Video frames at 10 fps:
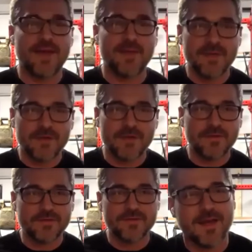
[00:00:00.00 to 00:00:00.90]
fat belled.
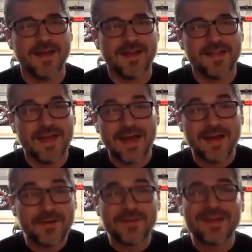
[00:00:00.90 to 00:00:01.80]

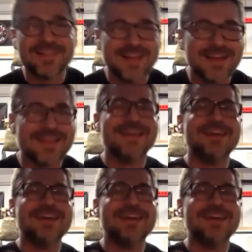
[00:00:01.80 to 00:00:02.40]
I like